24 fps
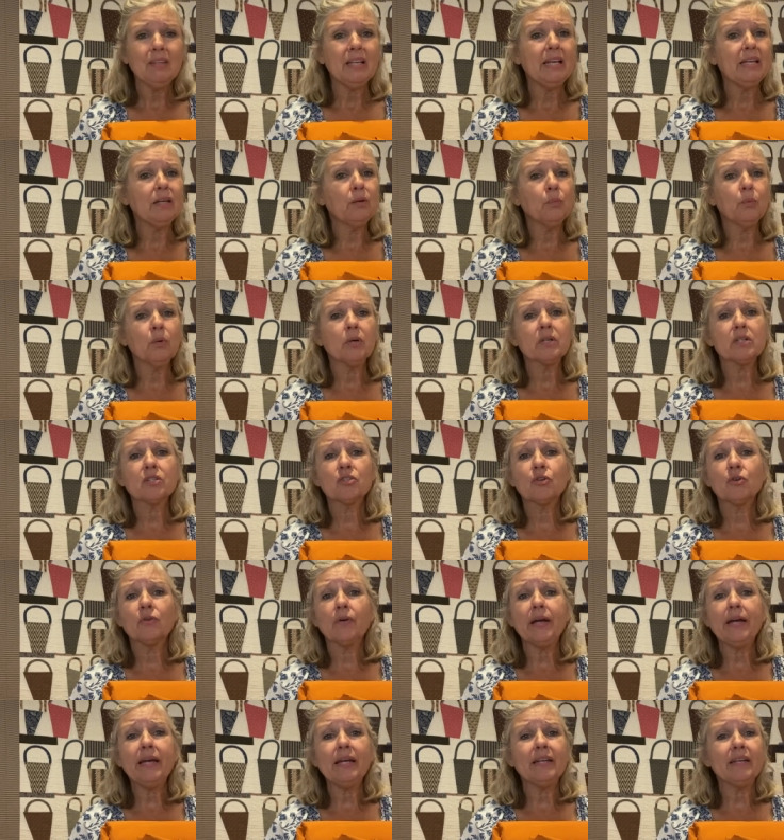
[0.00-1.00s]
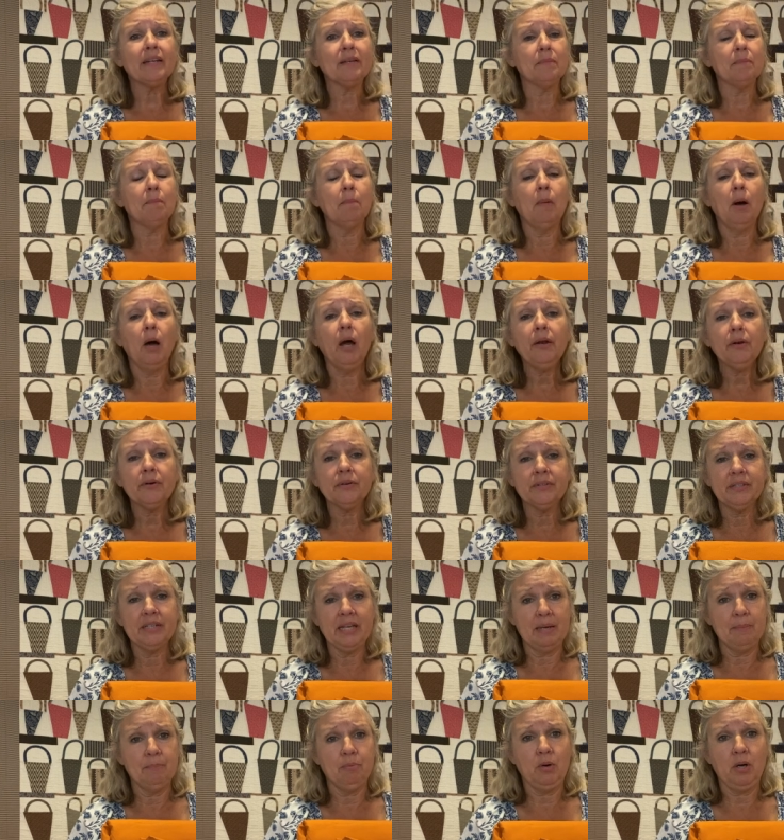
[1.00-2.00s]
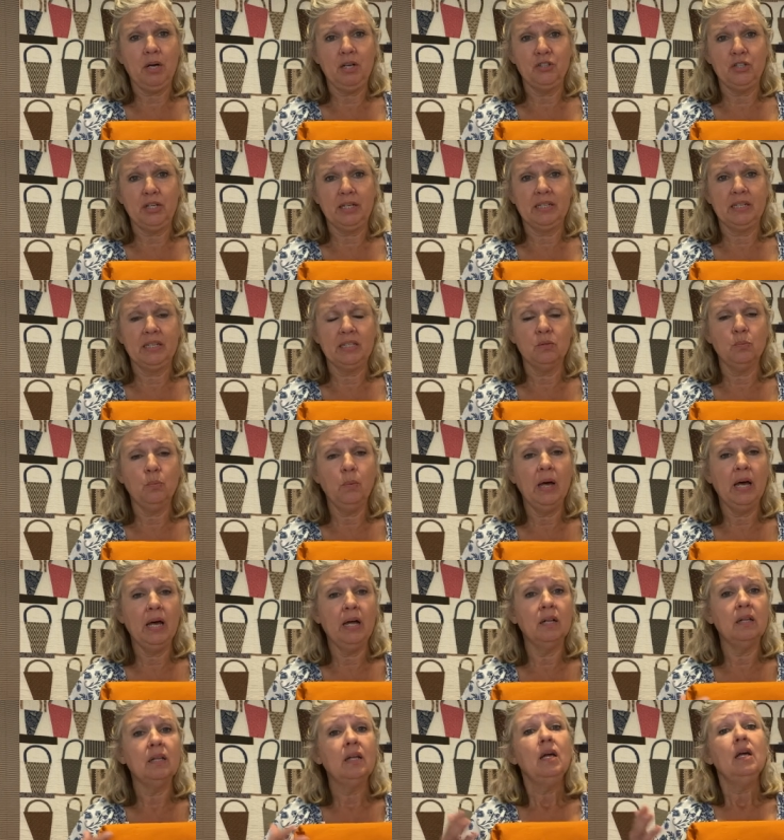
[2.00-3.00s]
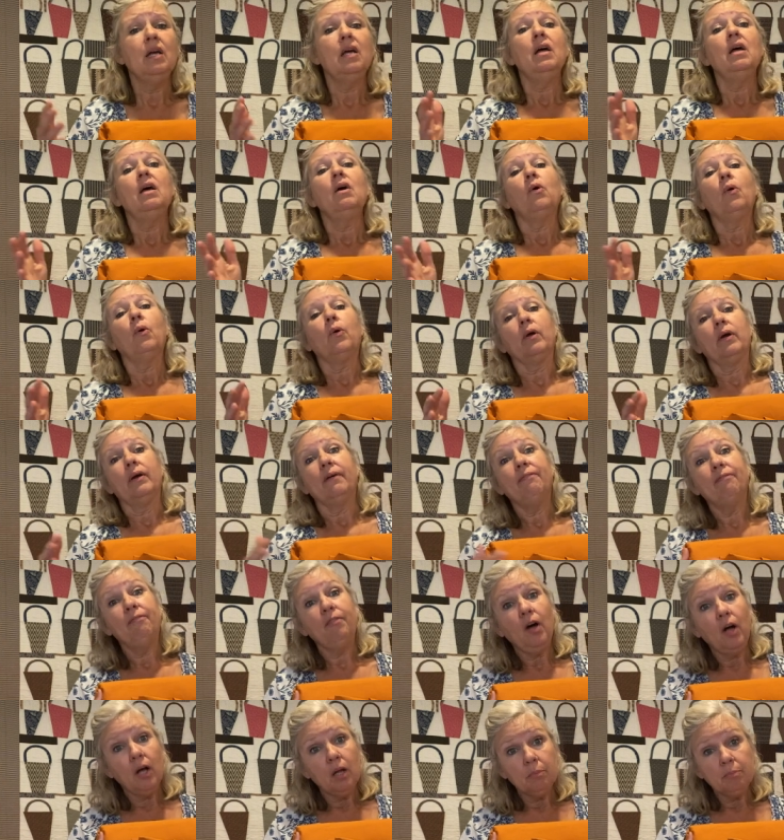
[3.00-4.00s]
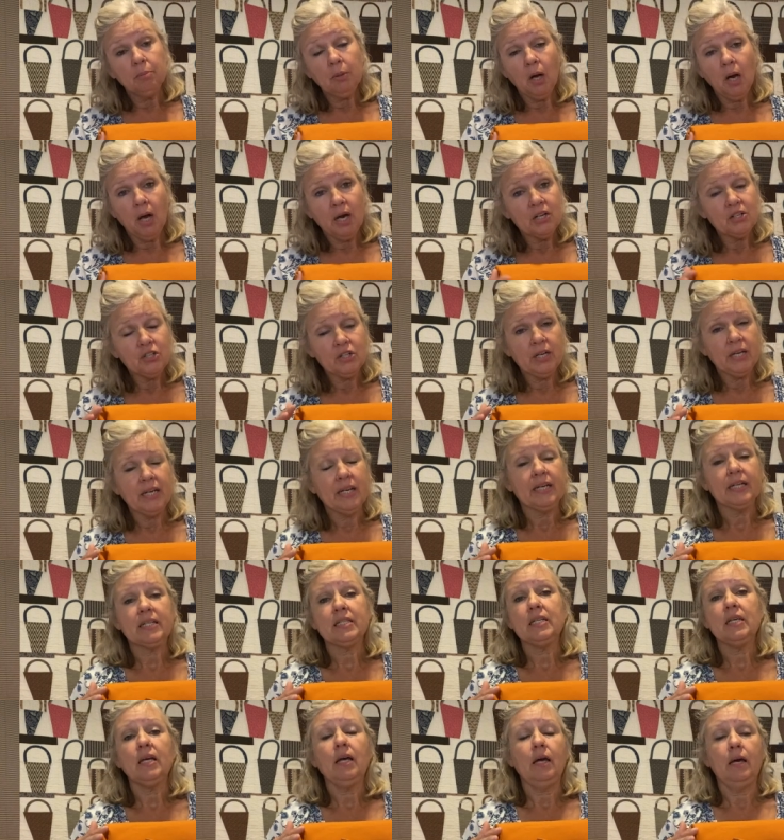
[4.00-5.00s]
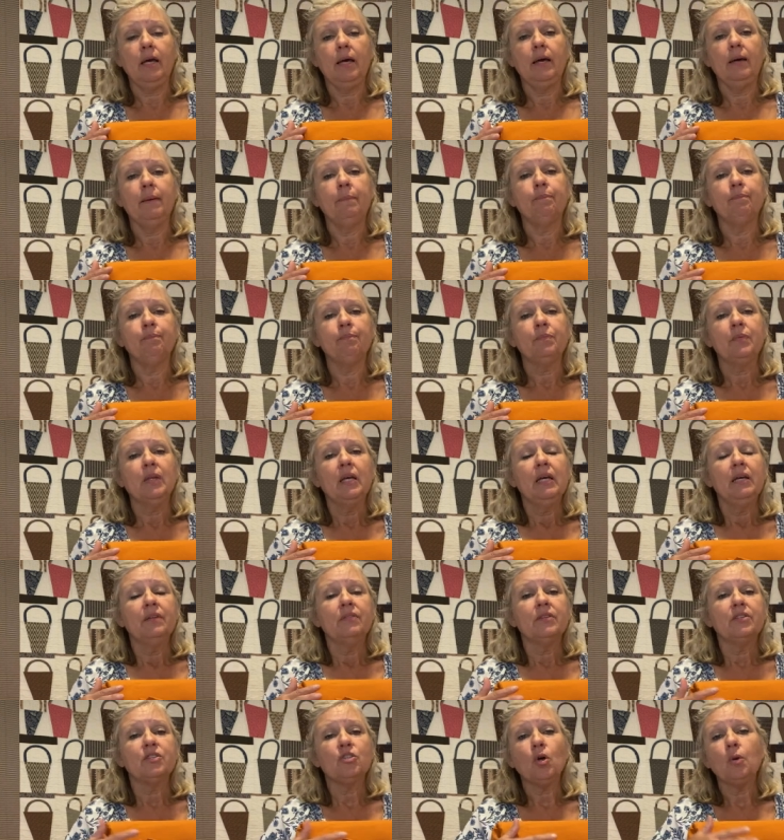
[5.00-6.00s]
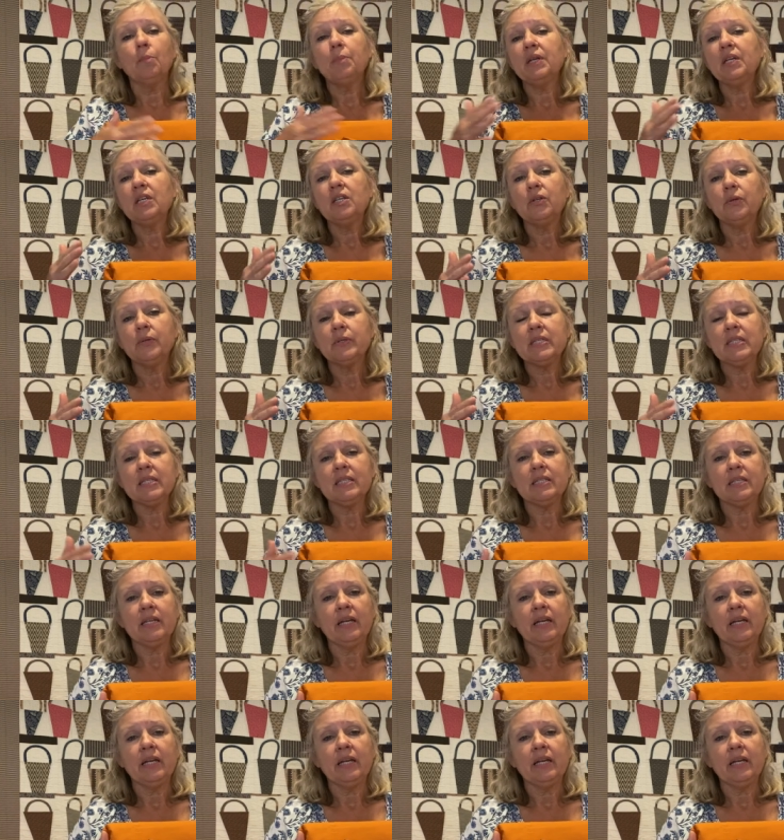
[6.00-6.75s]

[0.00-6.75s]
And it works great in a modern day project as well, or a fall project. Um, so many uses.